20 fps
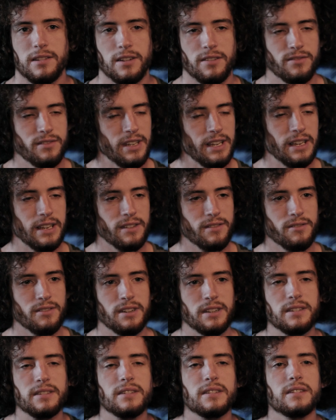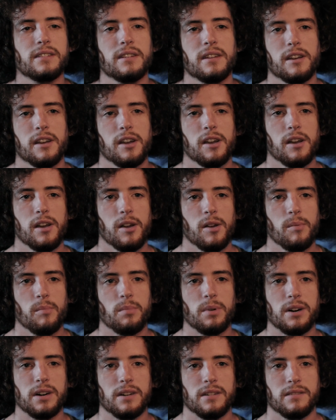love taking risks,
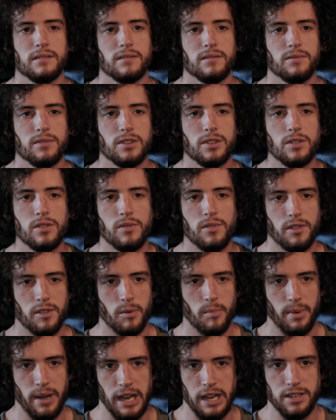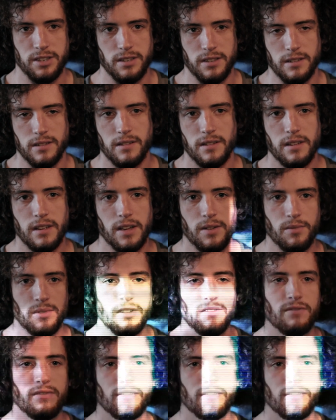but we do it with a passion, and we